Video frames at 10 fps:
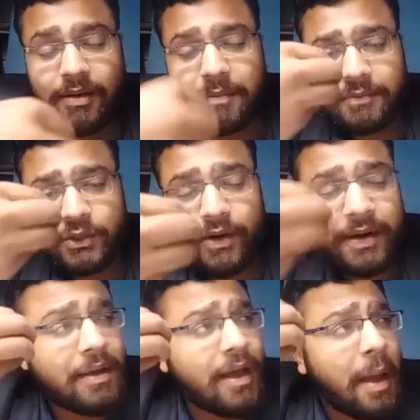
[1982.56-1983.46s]
sorry,
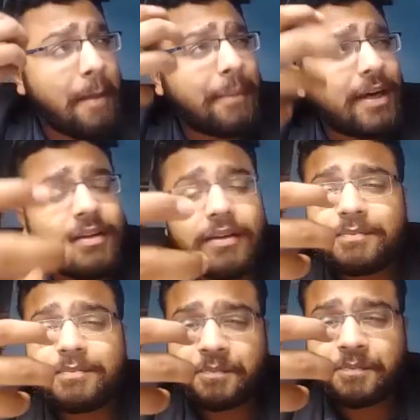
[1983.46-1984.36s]
but the
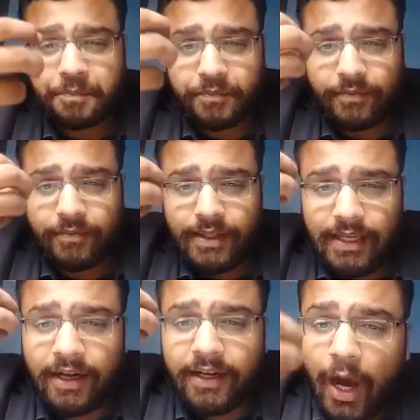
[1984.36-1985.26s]

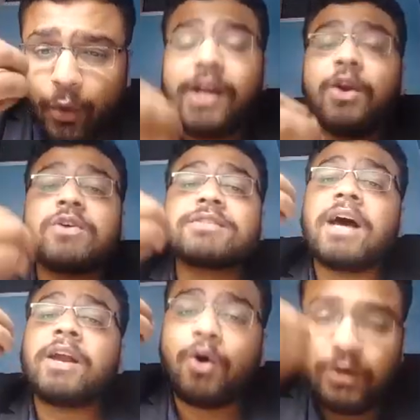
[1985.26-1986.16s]
dowry laws are
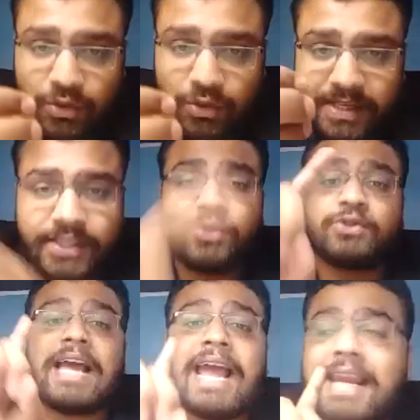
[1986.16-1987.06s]
also misused.
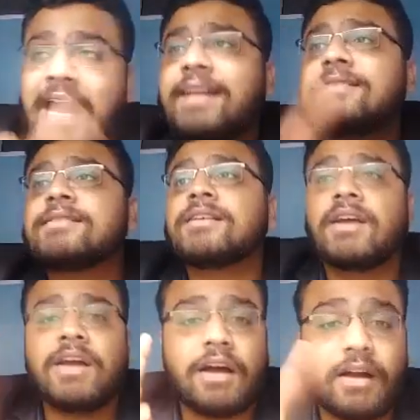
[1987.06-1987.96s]
And hence,
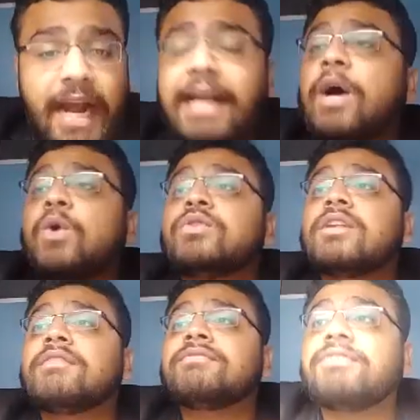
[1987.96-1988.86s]
right down,
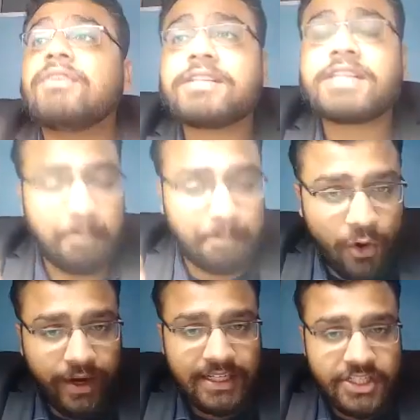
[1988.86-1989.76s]
the first
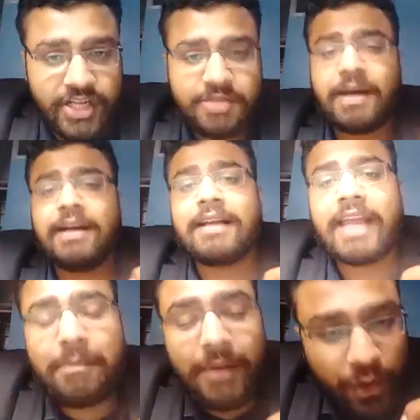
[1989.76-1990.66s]
important judgment
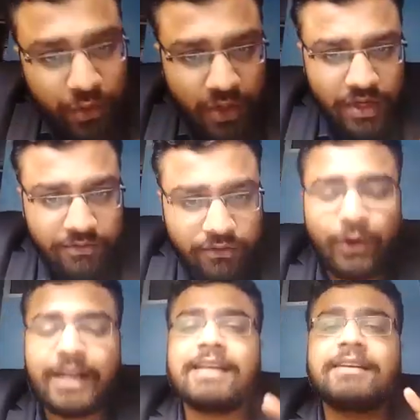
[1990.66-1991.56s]
came in
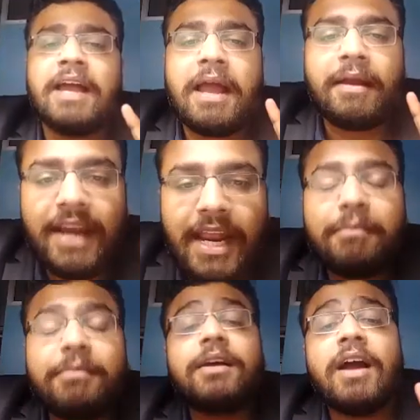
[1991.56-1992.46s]
2014,
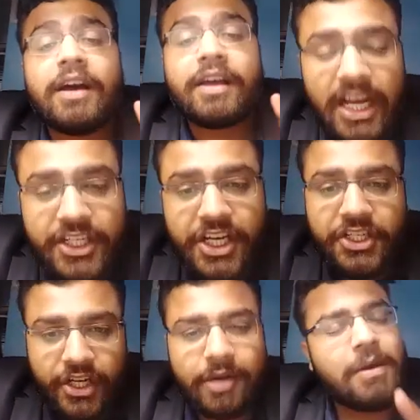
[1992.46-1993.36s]
named Rajesh
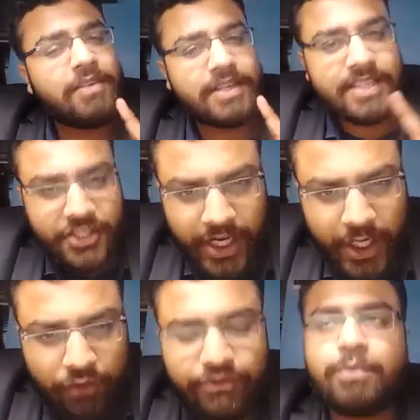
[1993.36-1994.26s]
Sharma versus State
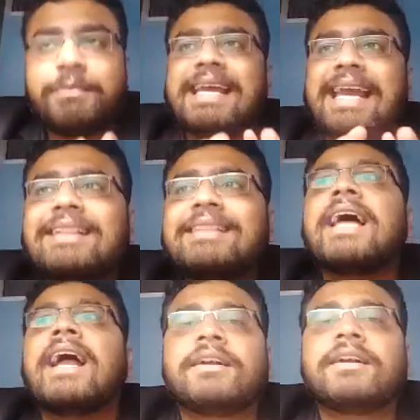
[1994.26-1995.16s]
of UP. In
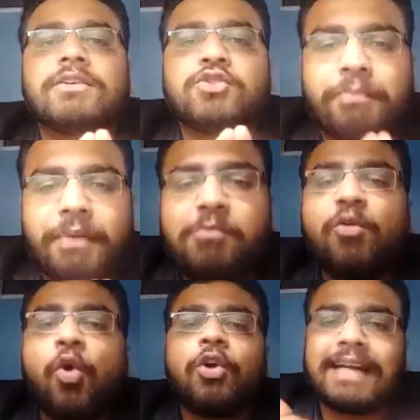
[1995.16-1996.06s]
that, Supreme
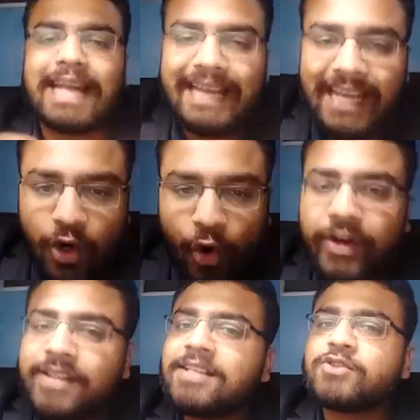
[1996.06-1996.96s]
Court taking
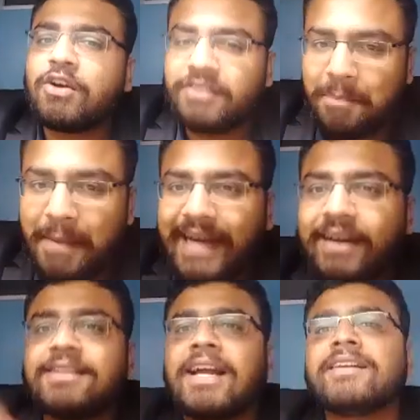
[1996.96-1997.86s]
cognizance of the matter
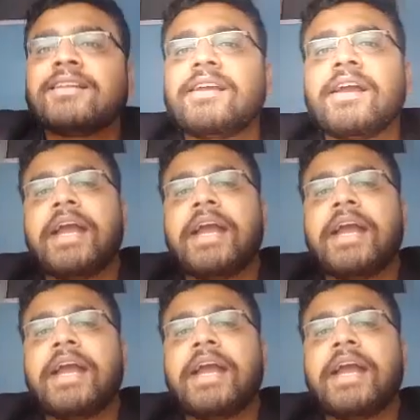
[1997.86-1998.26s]
that the